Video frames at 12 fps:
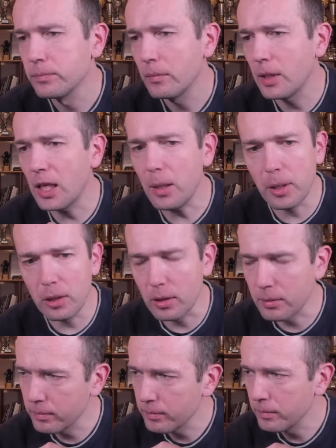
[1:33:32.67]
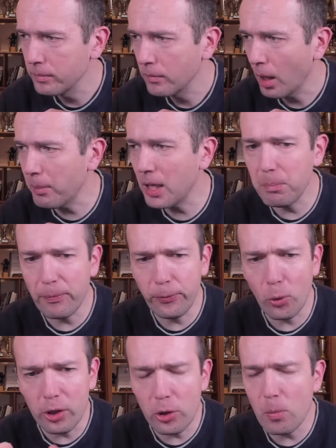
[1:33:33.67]
Think about it. I mean,
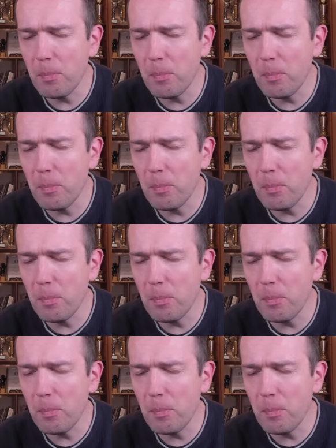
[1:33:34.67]
before you